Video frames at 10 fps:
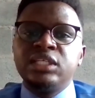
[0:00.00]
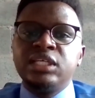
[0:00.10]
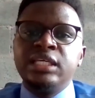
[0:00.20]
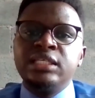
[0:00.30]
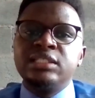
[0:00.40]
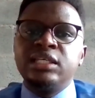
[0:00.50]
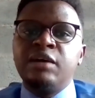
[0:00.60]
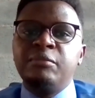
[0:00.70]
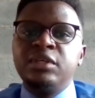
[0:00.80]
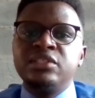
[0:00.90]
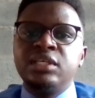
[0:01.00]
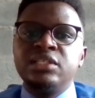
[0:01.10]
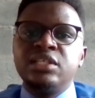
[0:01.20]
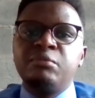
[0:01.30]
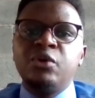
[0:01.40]
is the
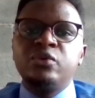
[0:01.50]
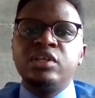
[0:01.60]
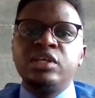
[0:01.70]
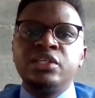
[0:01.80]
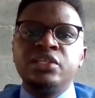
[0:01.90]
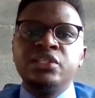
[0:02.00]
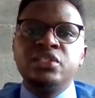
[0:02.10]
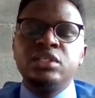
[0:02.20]
amount that is